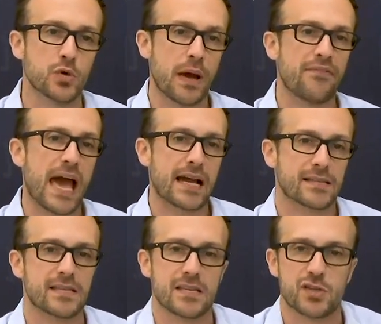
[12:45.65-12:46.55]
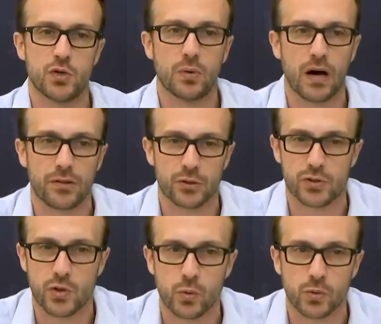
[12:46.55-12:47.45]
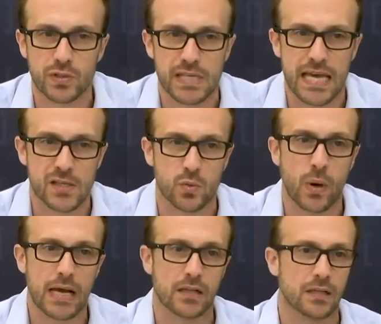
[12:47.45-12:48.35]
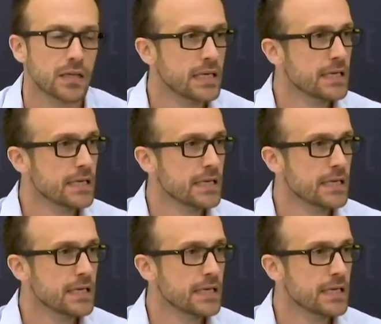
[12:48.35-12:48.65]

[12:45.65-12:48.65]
to have access to other tools as well.